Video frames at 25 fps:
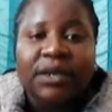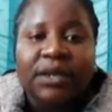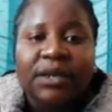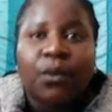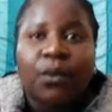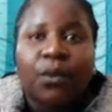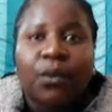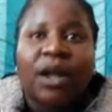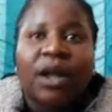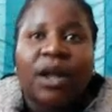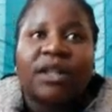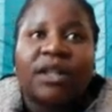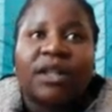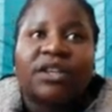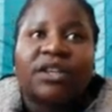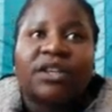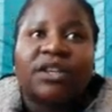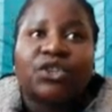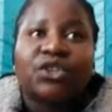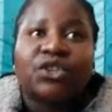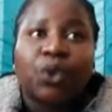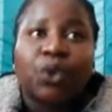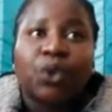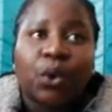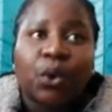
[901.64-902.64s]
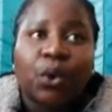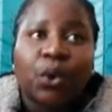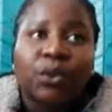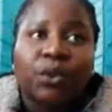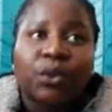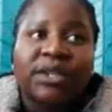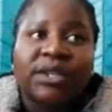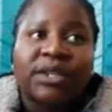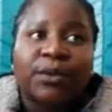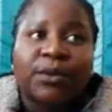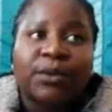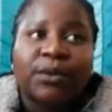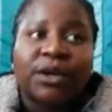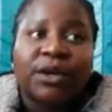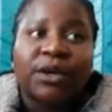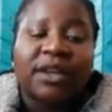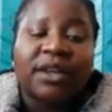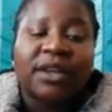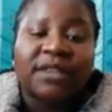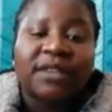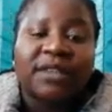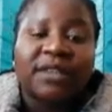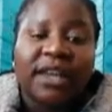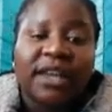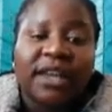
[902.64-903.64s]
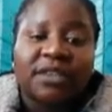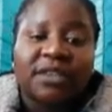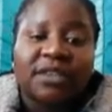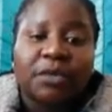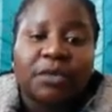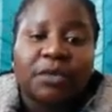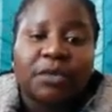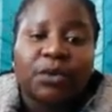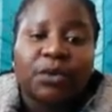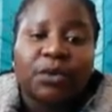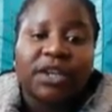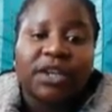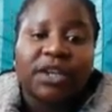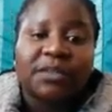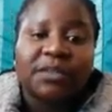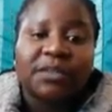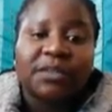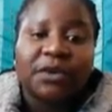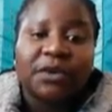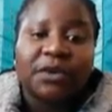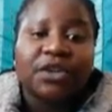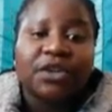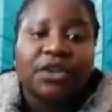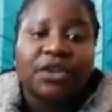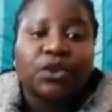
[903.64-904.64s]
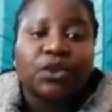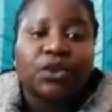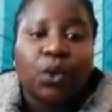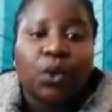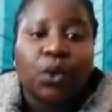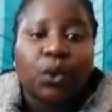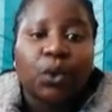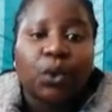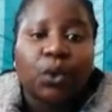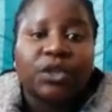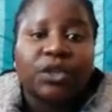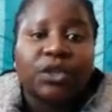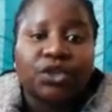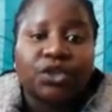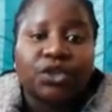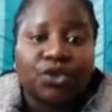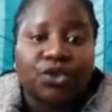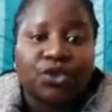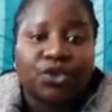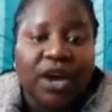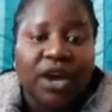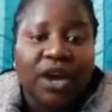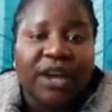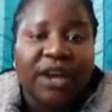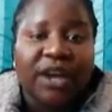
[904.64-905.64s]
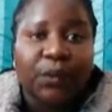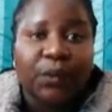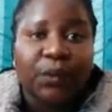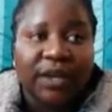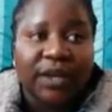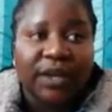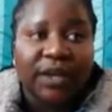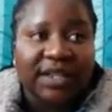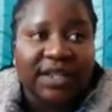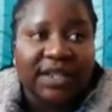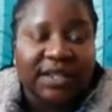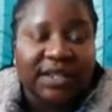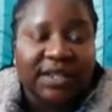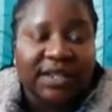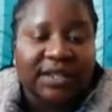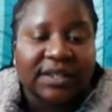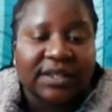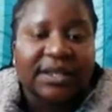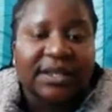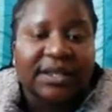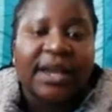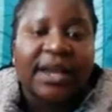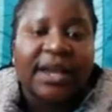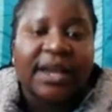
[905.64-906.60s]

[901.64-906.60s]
while it's cold. We experience cold and dry winters